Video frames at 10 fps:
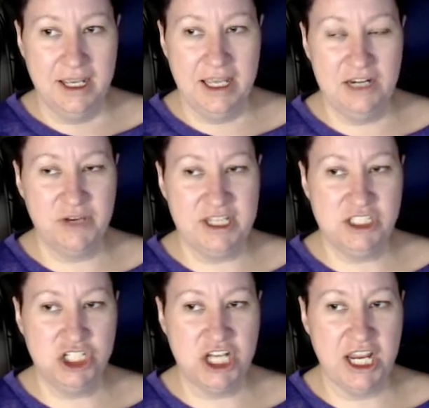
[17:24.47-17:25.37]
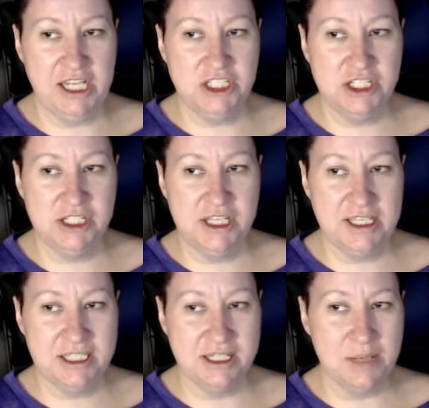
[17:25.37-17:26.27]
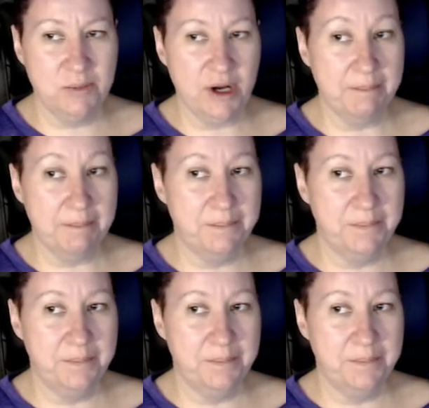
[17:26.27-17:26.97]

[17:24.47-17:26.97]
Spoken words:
And if I changed this, the number I'm